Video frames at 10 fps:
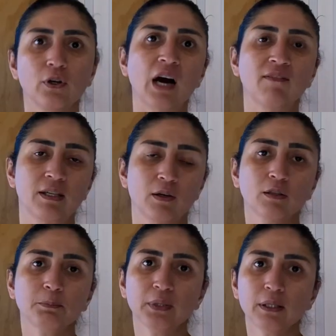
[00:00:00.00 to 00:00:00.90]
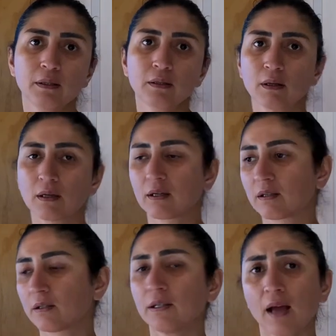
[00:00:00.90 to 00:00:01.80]
you have an outbuilding like a
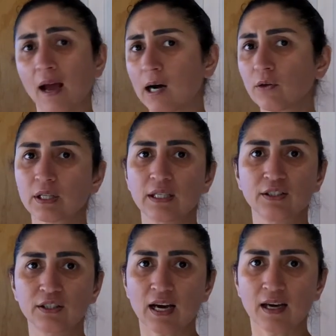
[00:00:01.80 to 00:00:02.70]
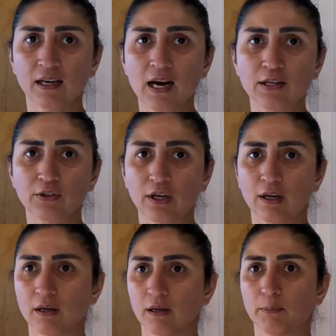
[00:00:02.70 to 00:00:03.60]
greenhouse, a garage,
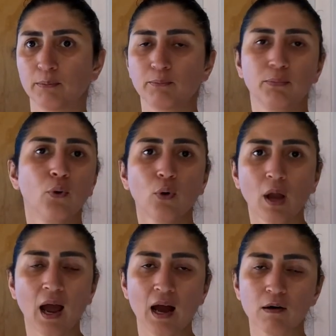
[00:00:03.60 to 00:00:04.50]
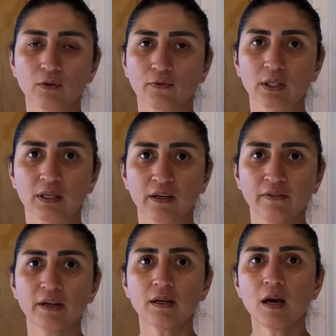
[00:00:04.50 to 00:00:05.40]
a pool house,
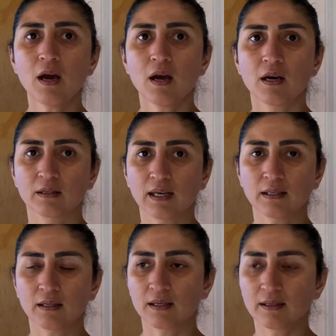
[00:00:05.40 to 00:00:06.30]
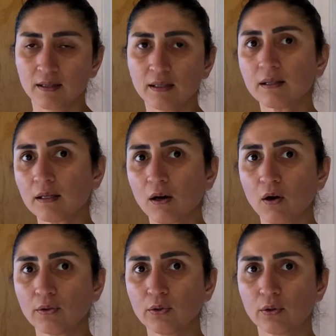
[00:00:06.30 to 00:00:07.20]
whatever, that is existing
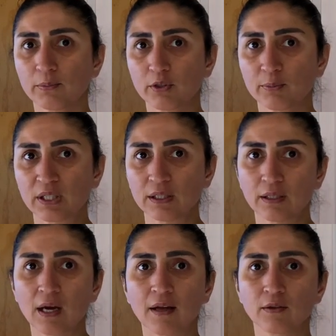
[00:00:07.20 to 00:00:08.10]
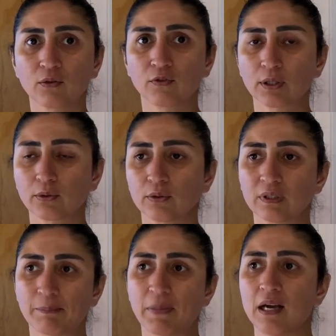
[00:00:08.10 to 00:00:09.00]
on your property and you want to
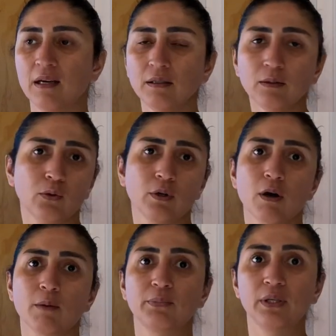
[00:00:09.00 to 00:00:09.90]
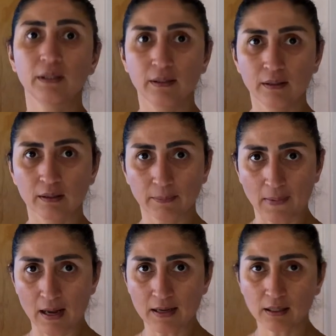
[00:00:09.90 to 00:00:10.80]
repair it or completely
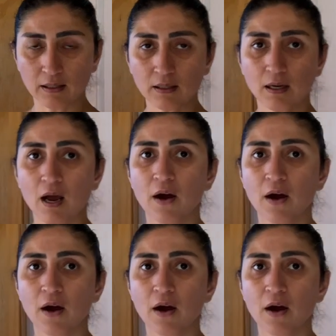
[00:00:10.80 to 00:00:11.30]
replace it